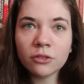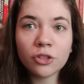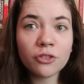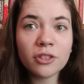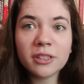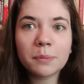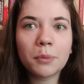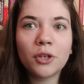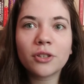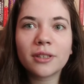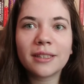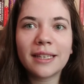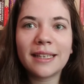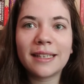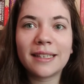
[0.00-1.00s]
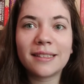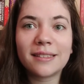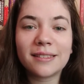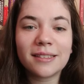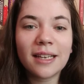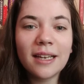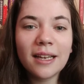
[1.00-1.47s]
So this book
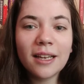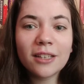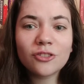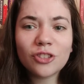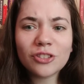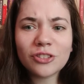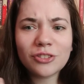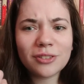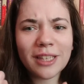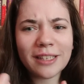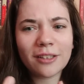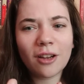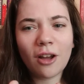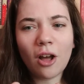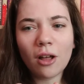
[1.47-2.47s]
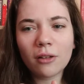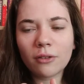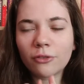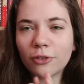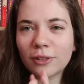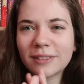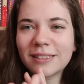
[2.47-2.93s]
is just, like,
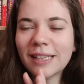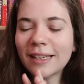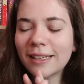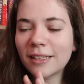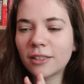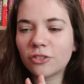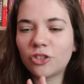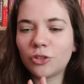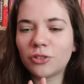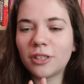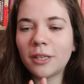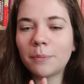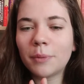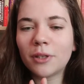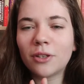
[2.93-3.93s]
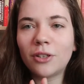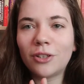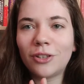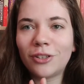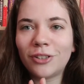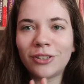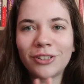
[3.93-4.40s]
for a second, it's your
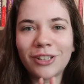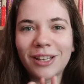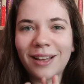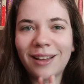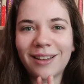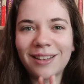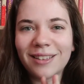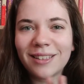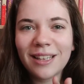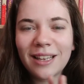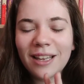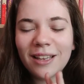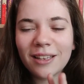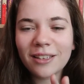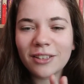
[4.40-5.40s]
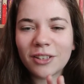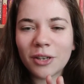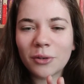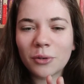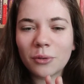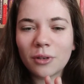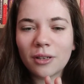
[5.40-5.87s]
typical,
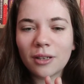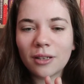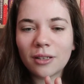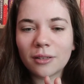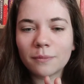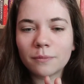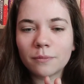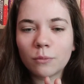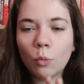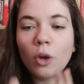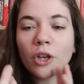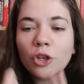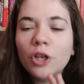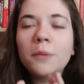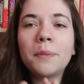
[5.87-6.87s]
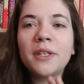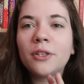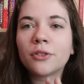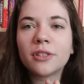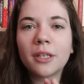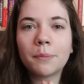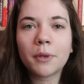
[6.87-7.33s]
what could be
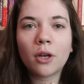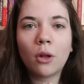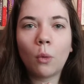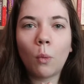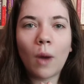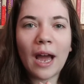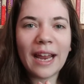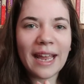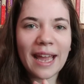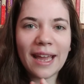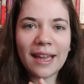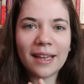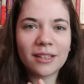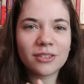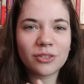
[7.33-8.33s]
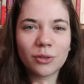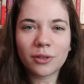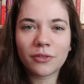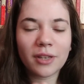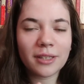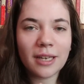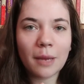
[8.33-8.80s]
your typical YA
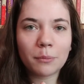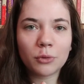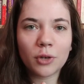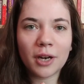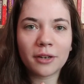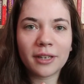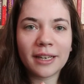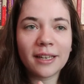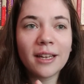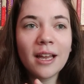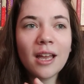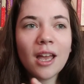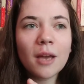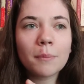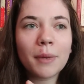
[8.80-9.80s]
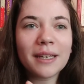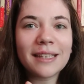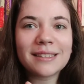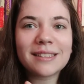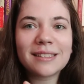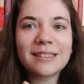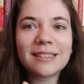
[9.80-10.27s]
sort of contemporary,
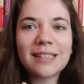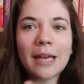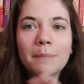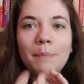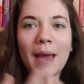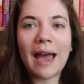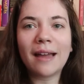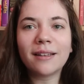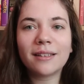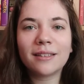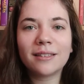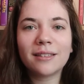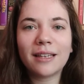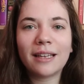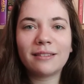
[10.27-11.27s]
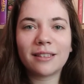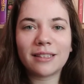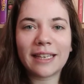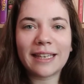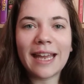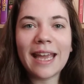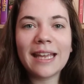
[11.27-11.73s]
but it's set back in the
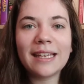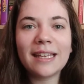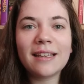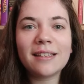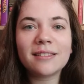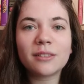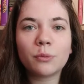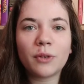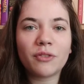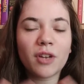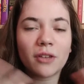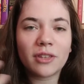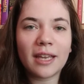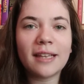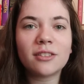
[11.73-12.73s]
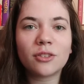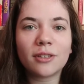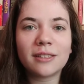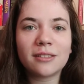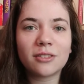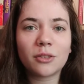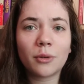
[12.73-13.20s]
late 80s, we've got the AIDS
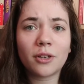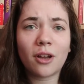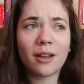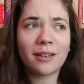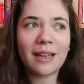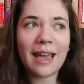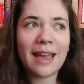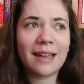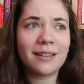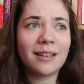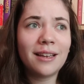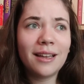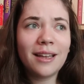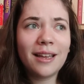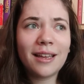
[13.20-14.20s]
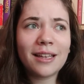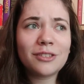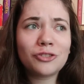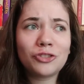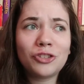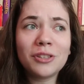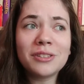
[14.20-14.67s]
crisis going on, and
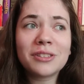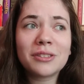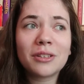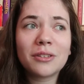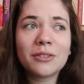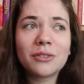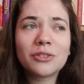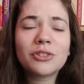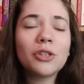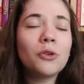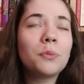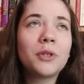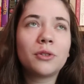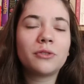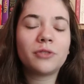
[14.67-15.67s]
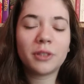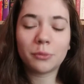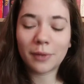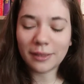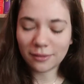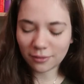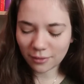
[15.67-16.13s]
it's just so
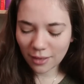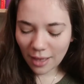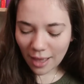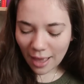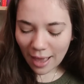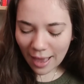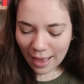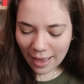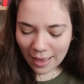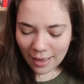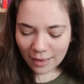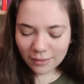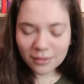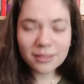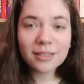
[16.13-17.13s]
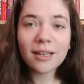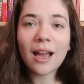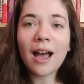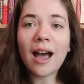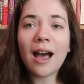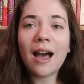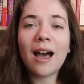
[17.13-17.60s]
beautifully written.
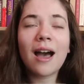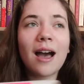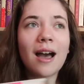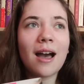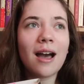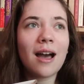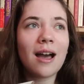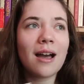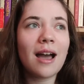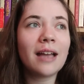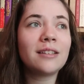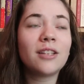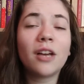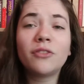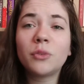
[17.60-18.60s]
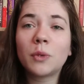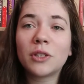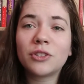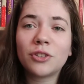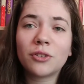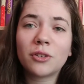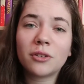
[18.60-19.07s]
And I loved
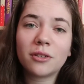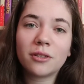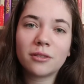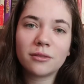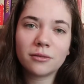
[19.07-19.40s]
where it took